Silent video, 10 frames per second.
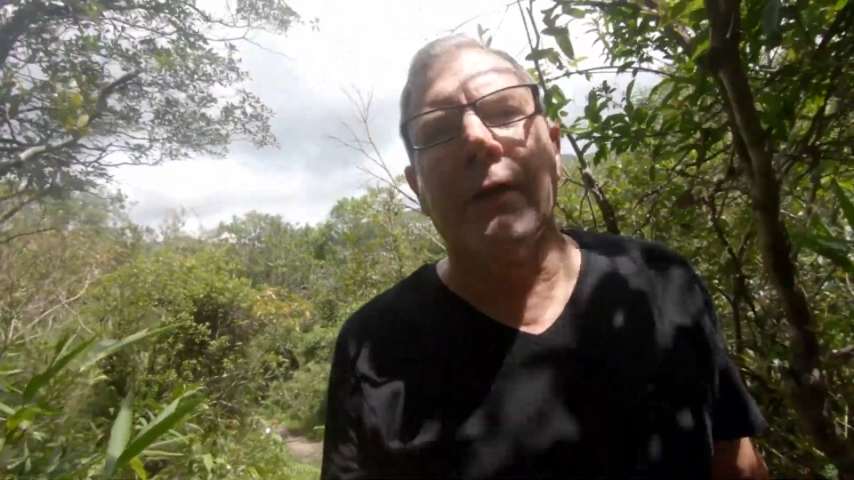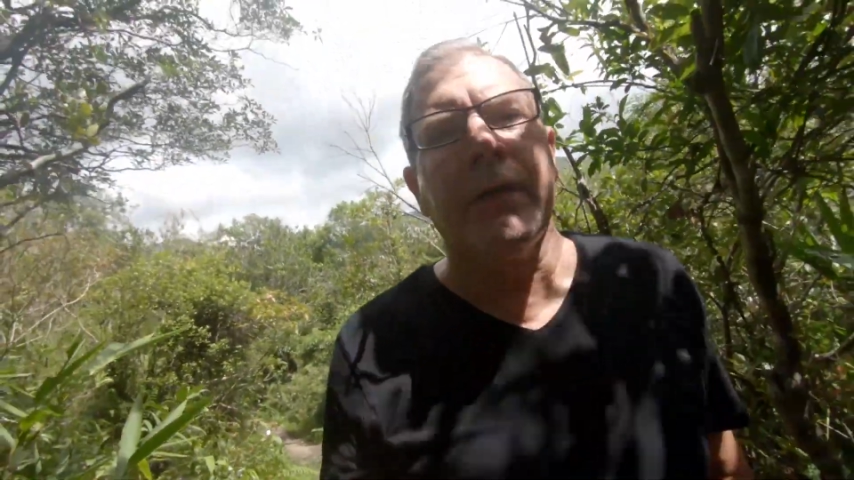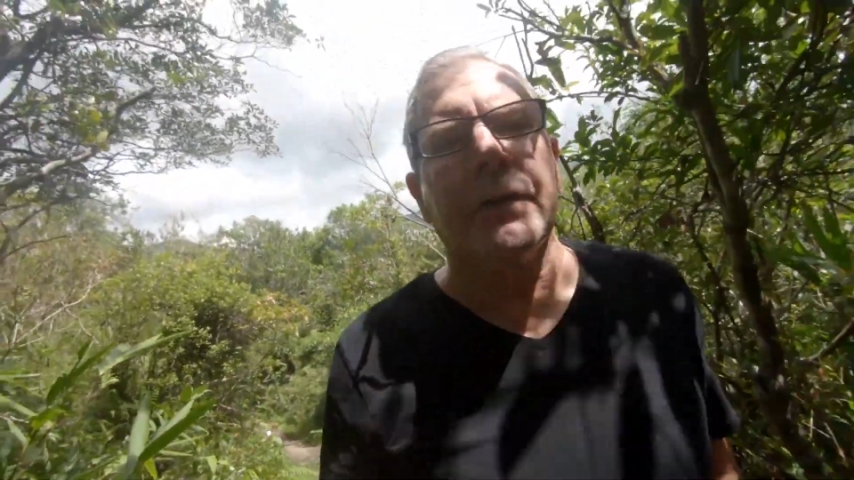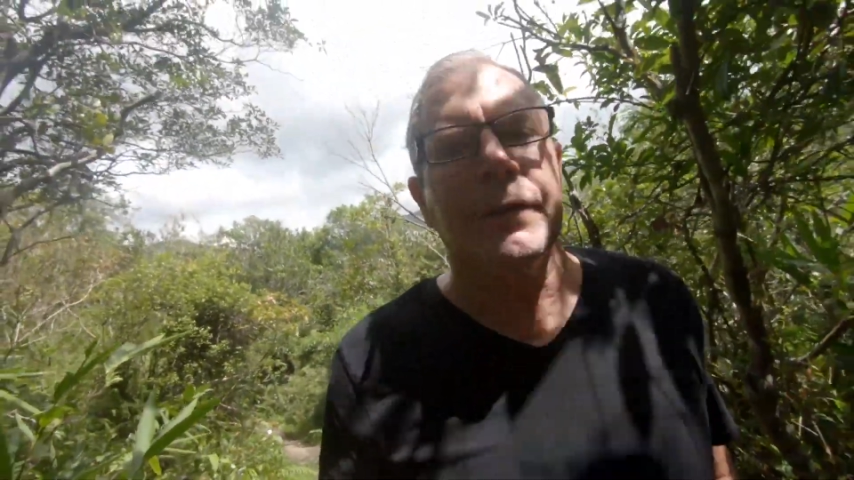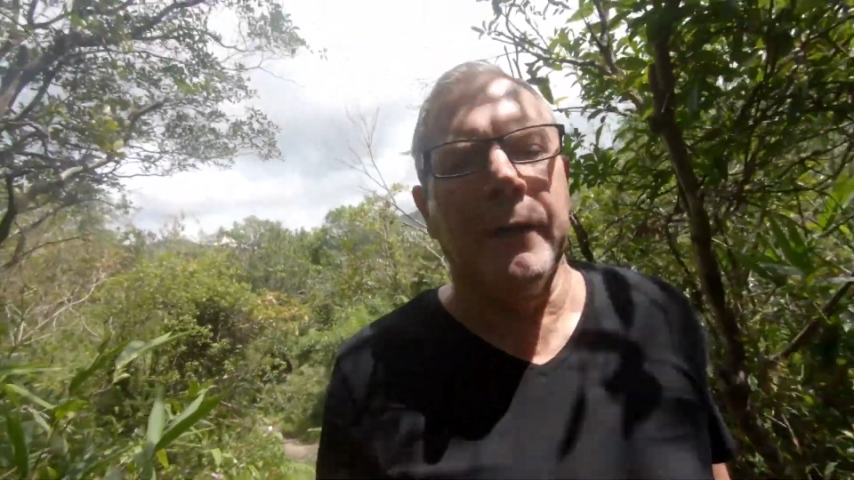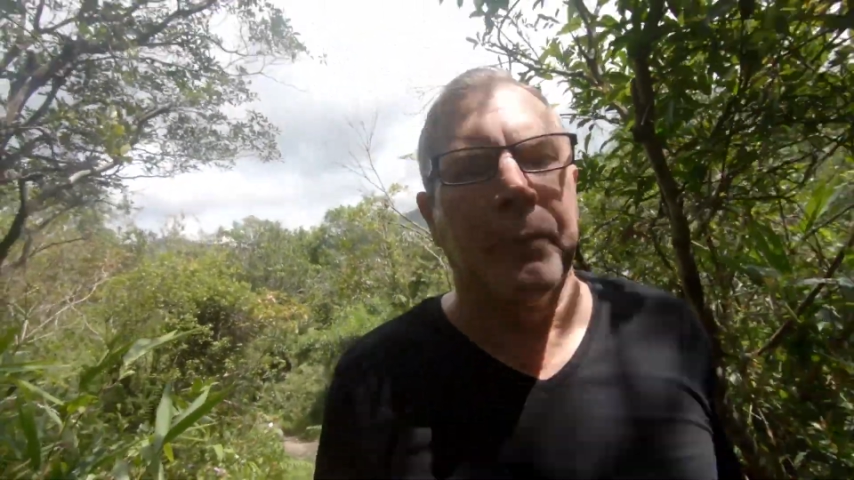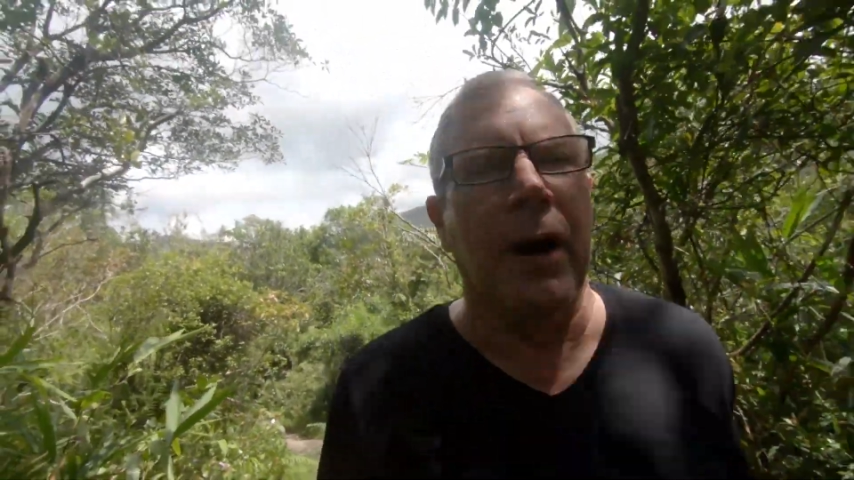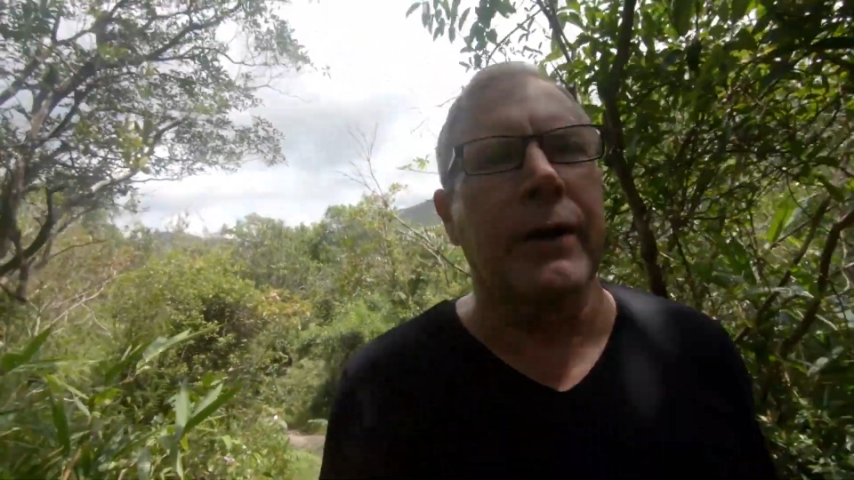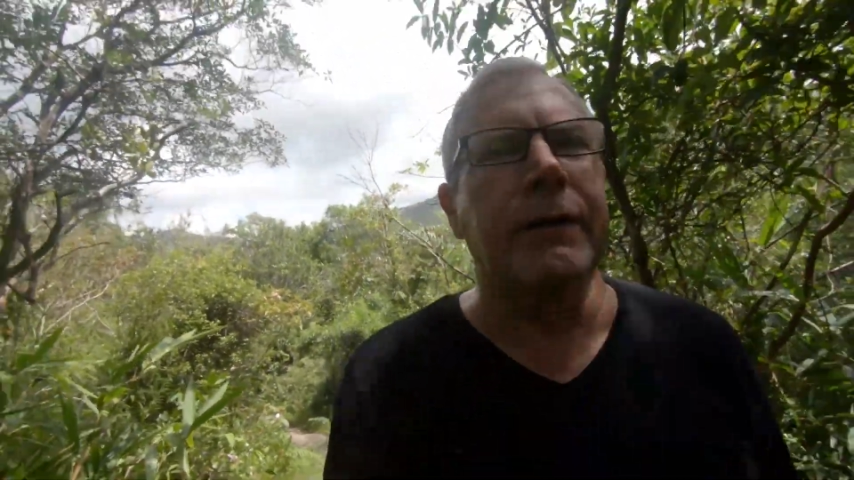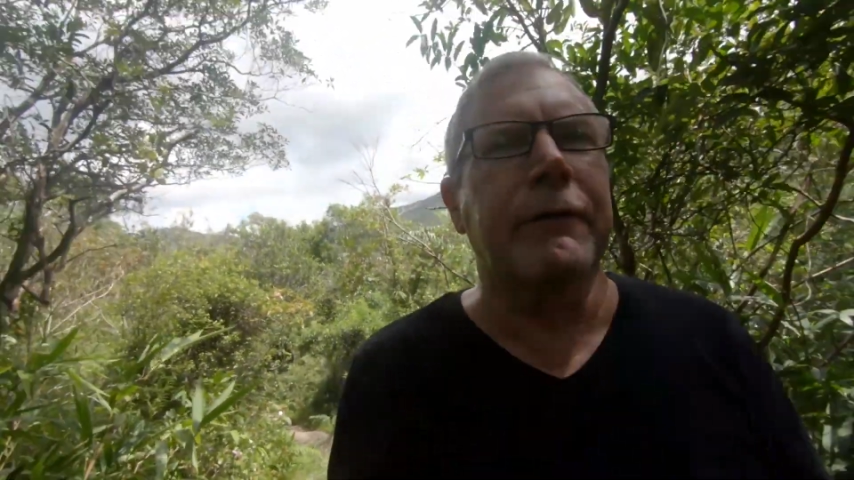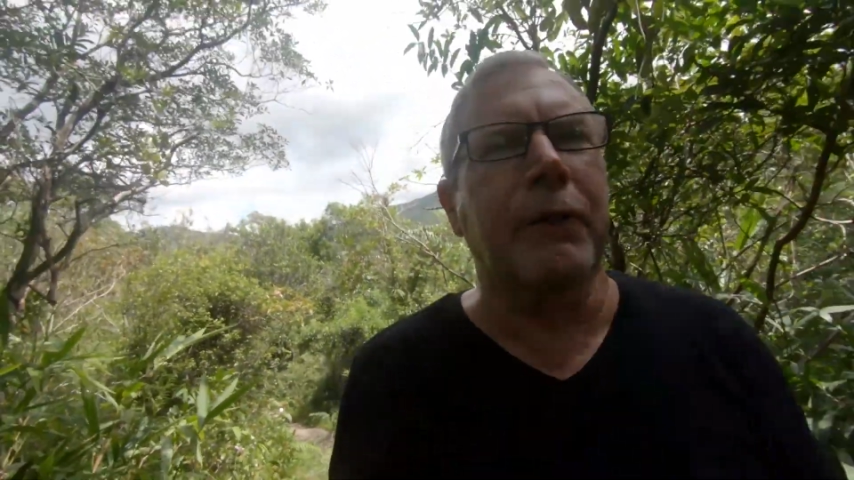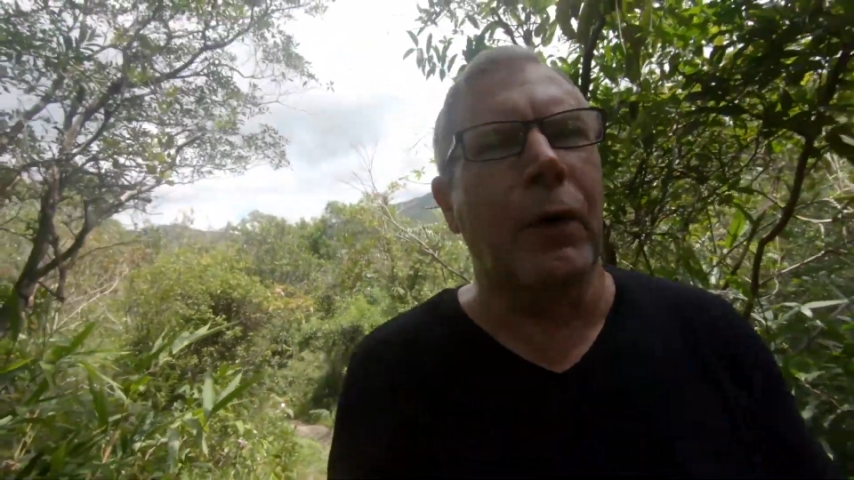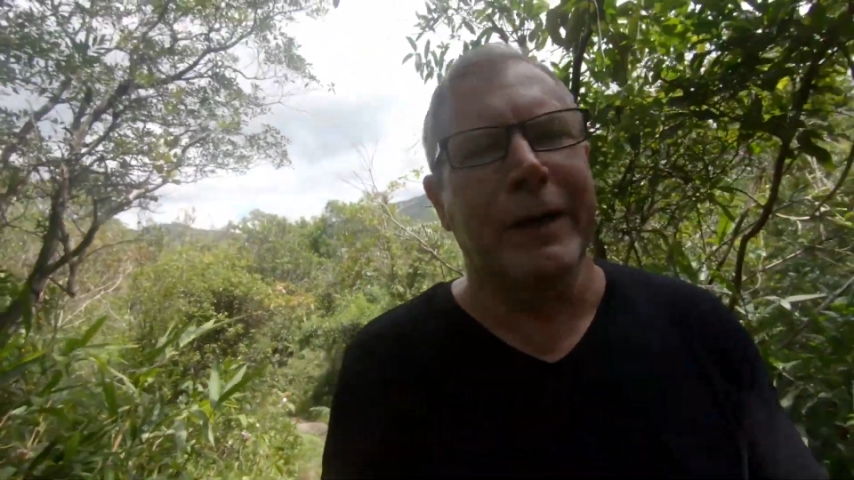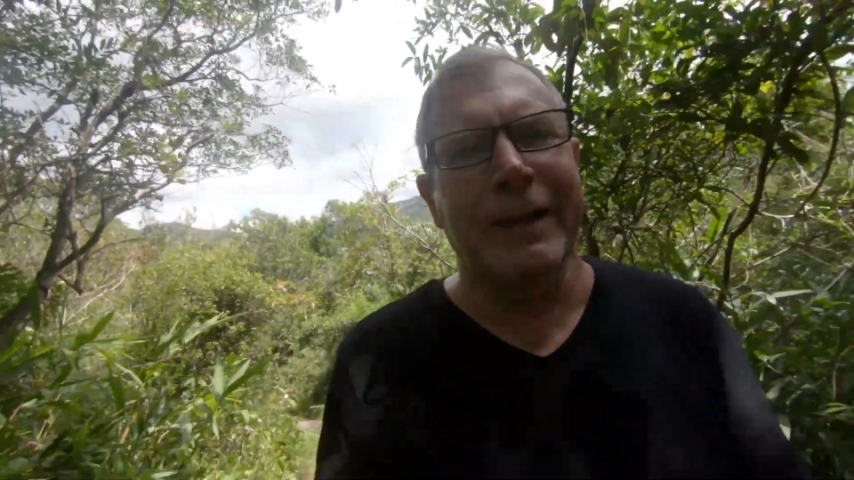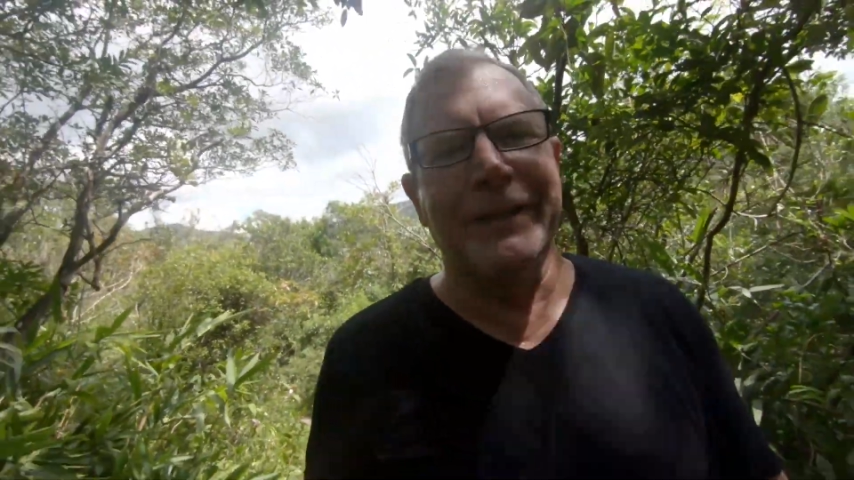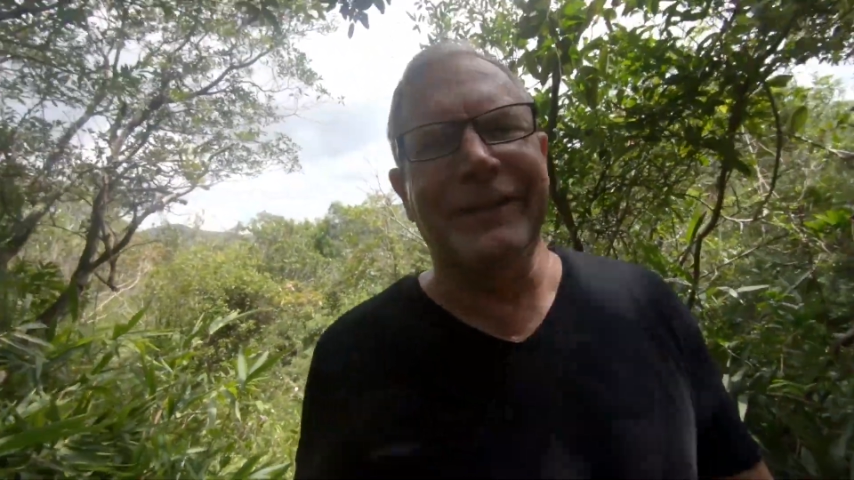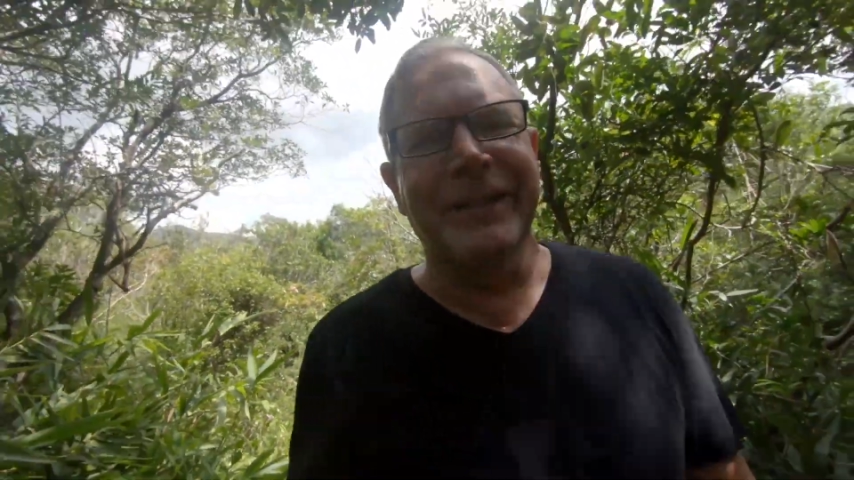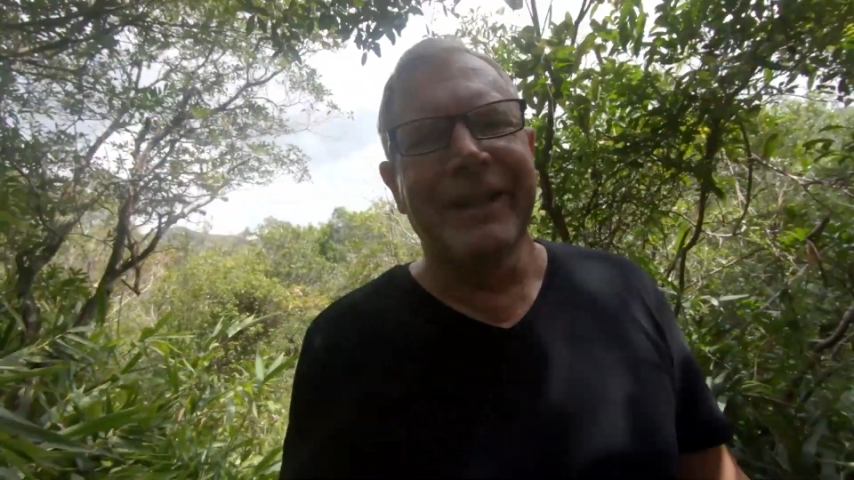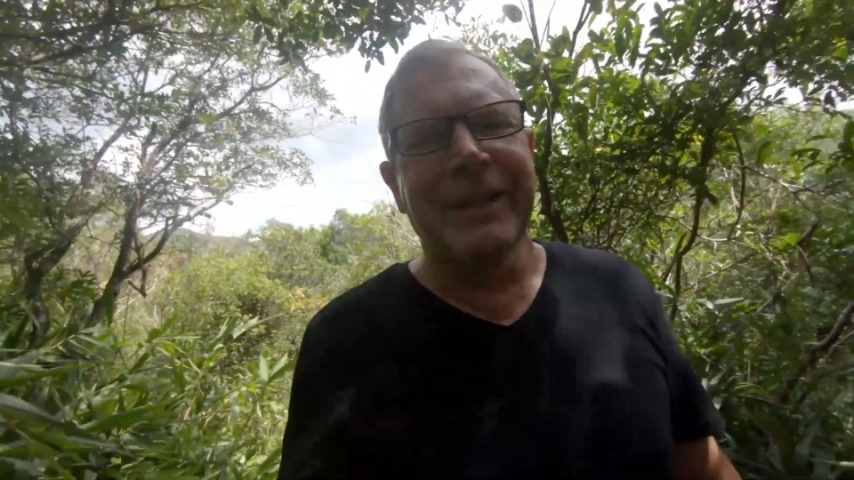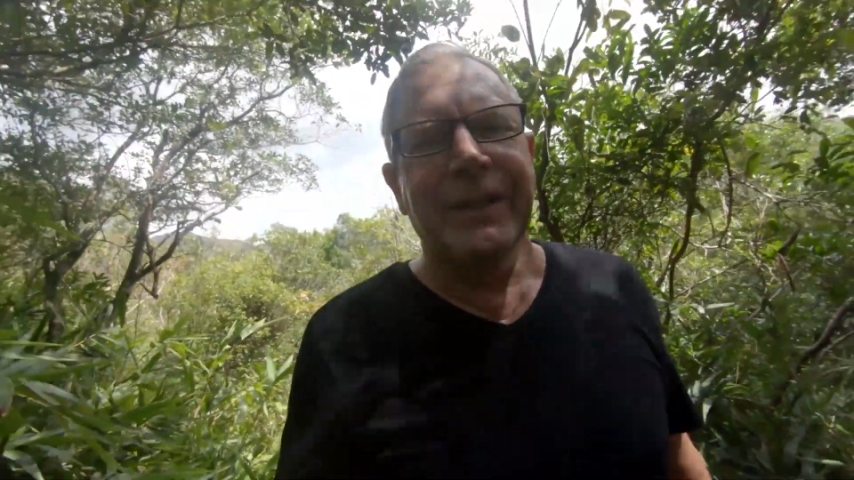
so it's not part of the fallenness.